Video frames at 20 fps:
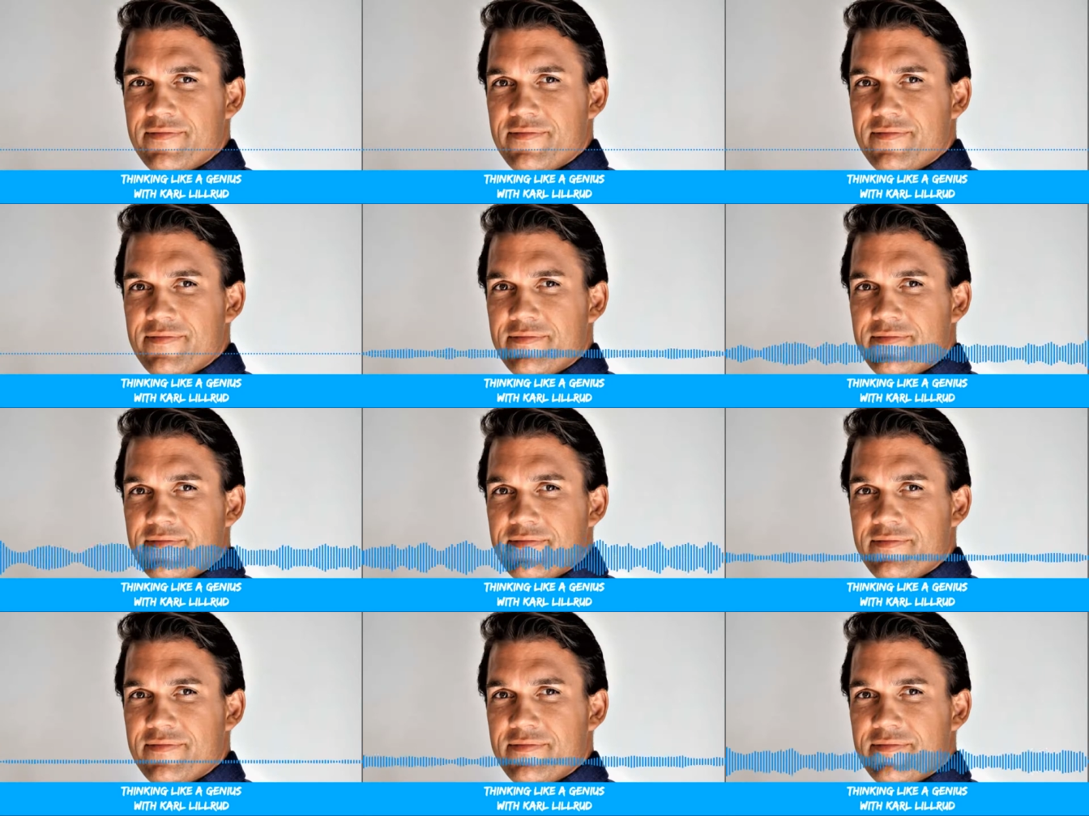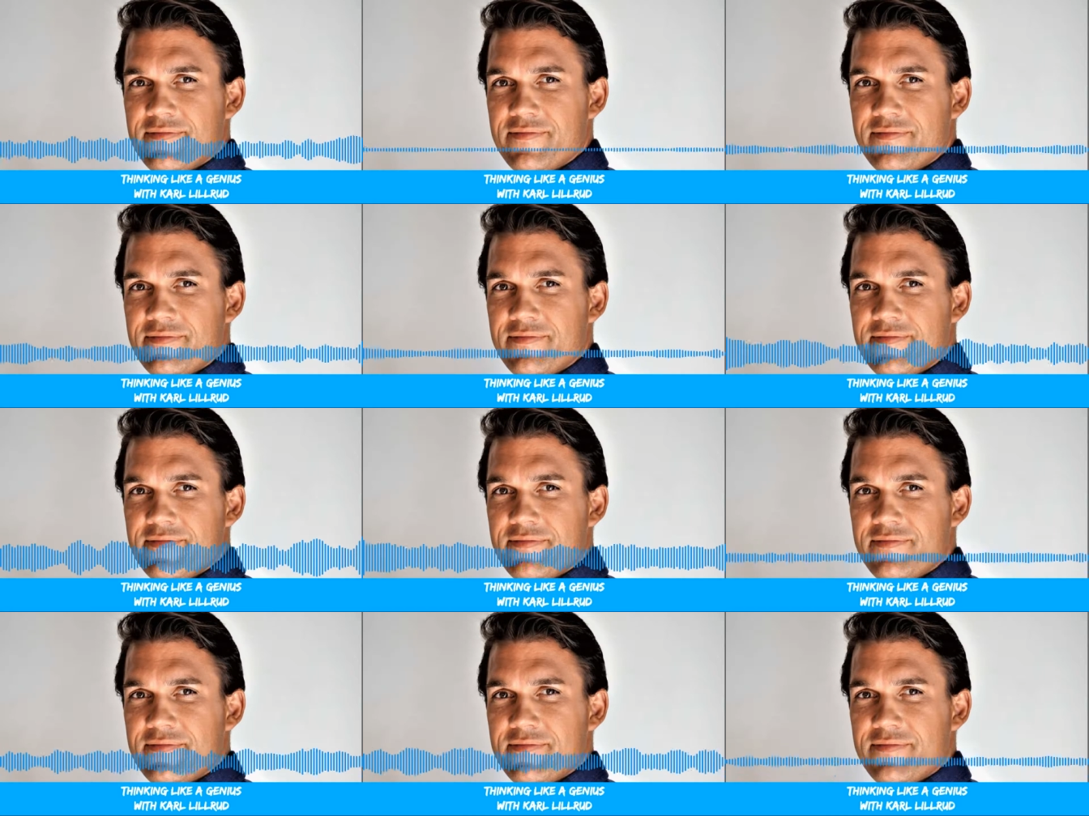Yeah, exactly.
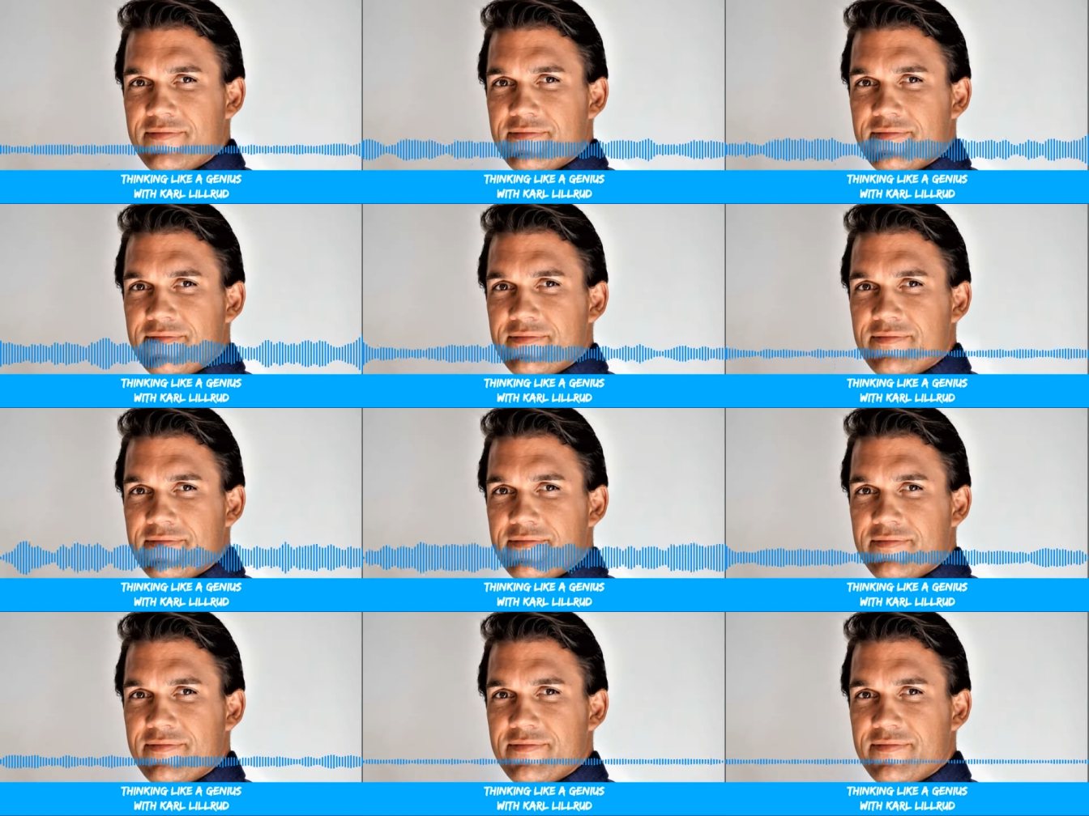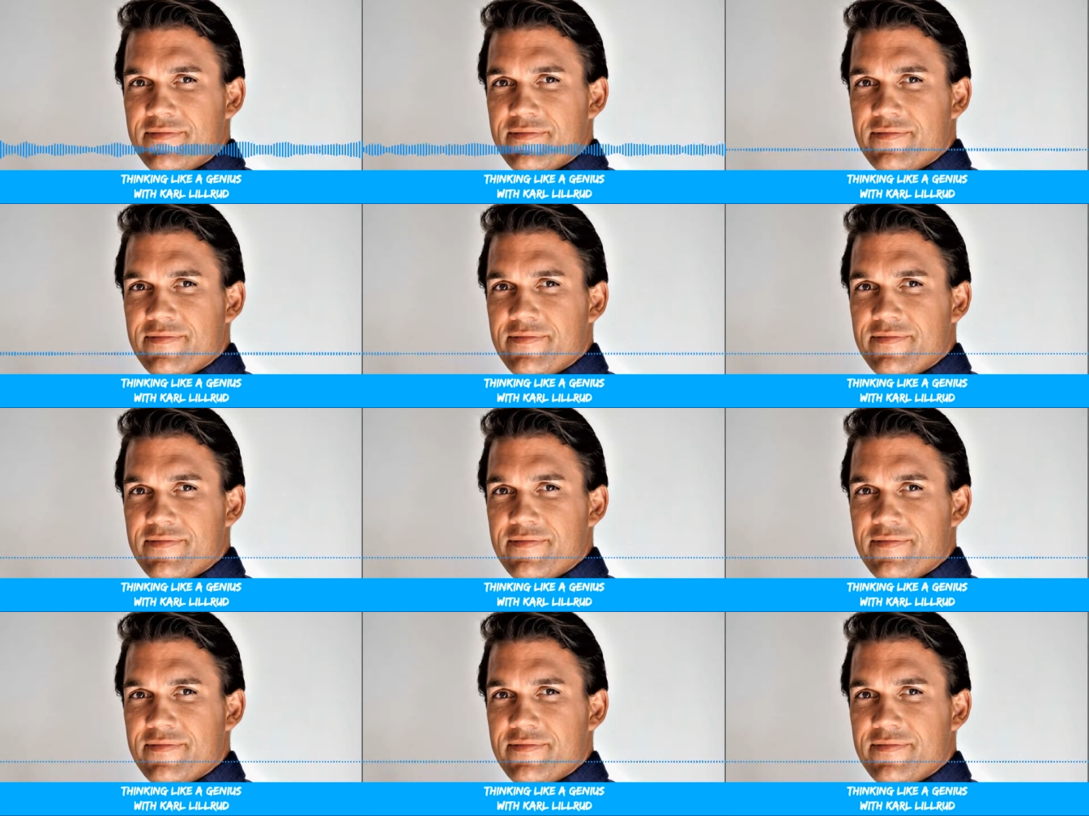Are there other ways of
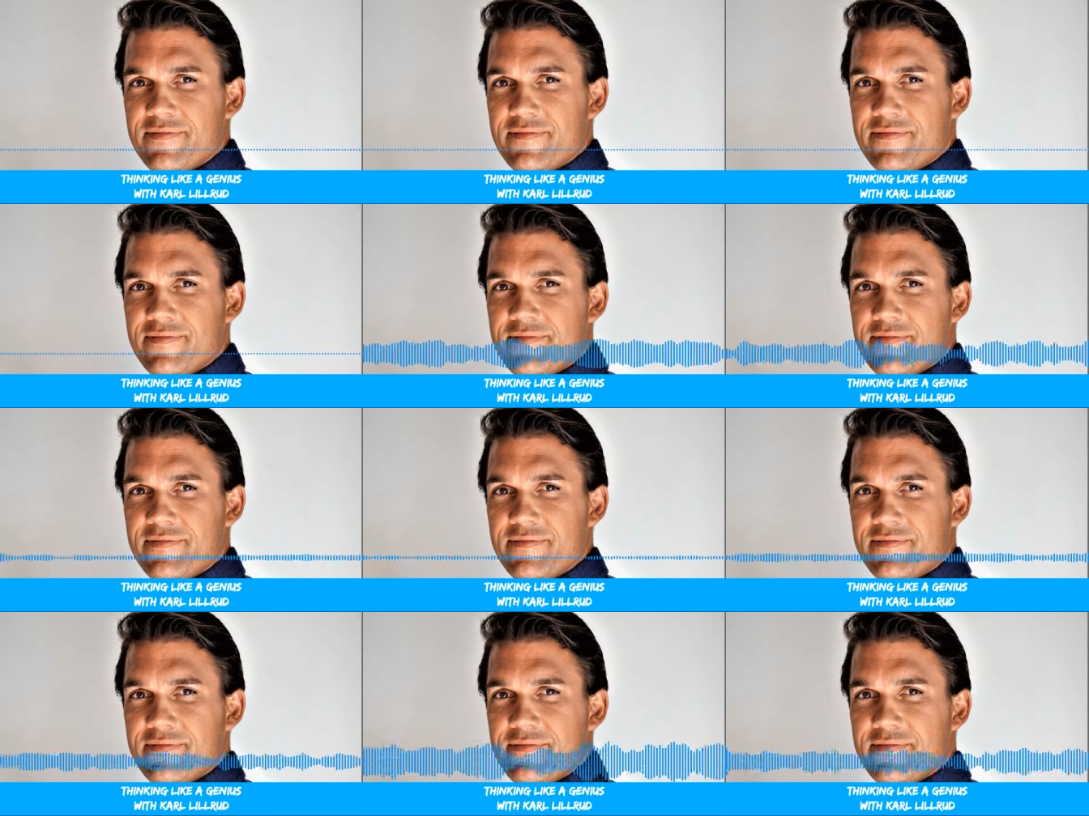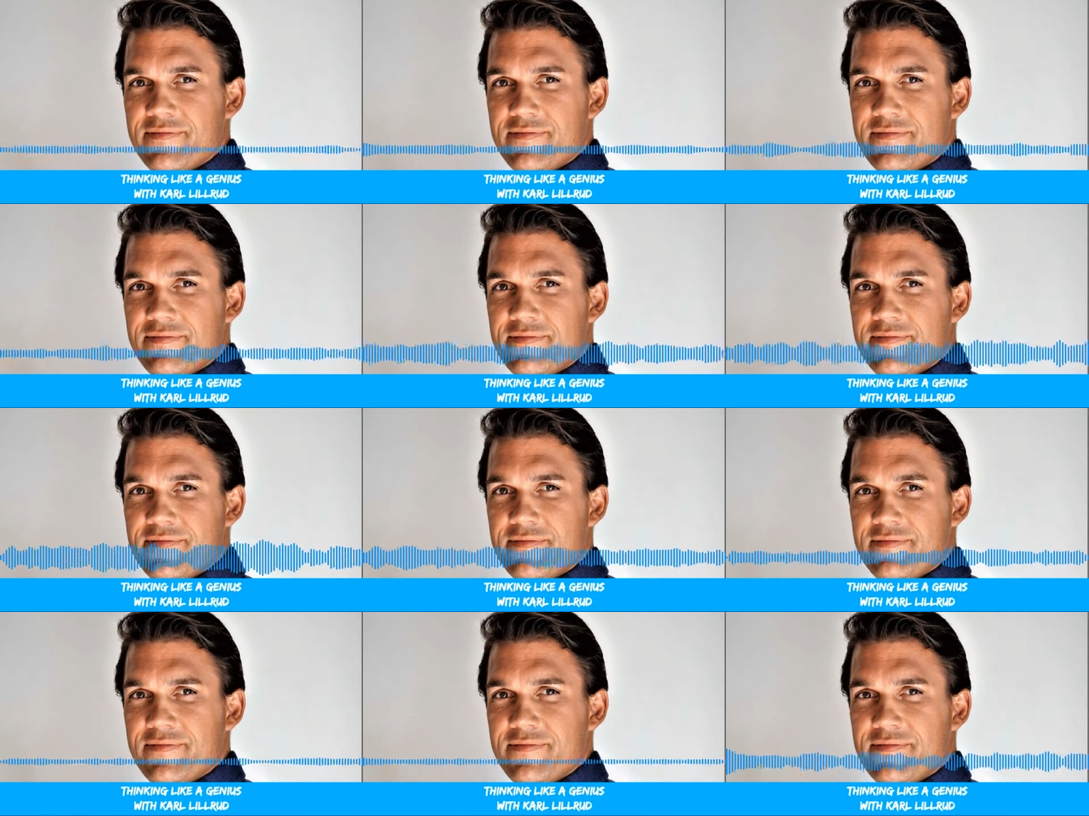of looking at
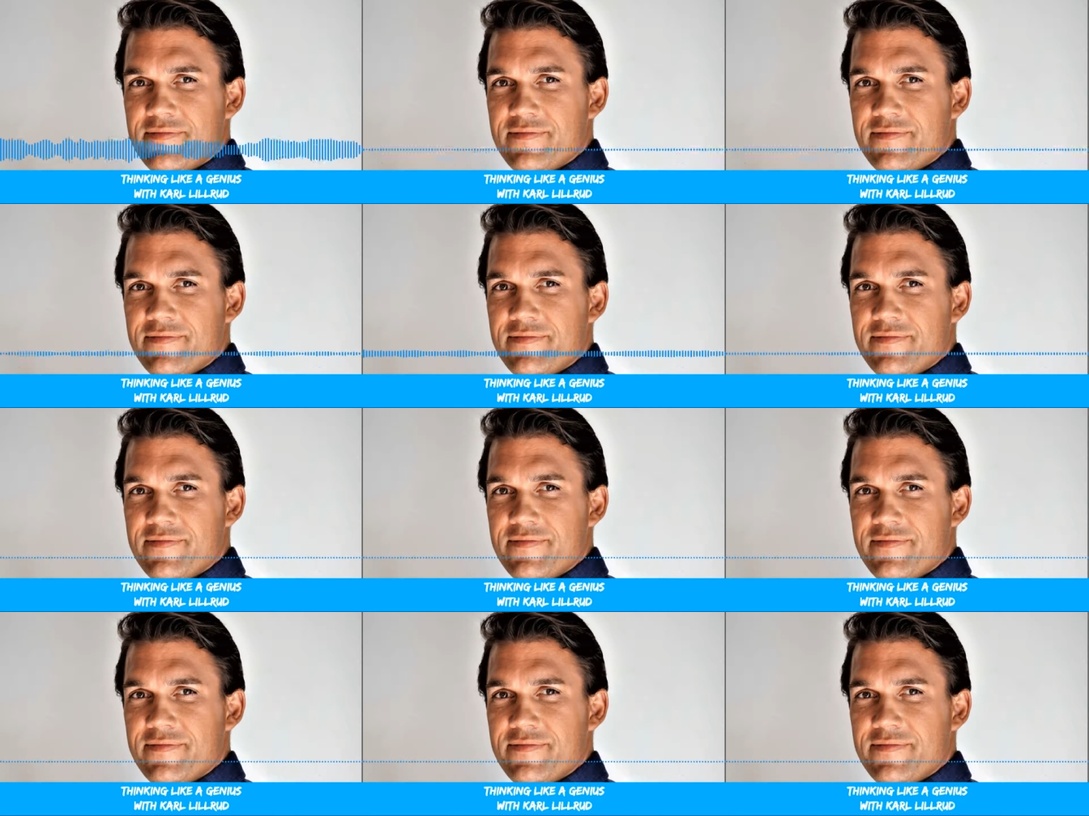it? What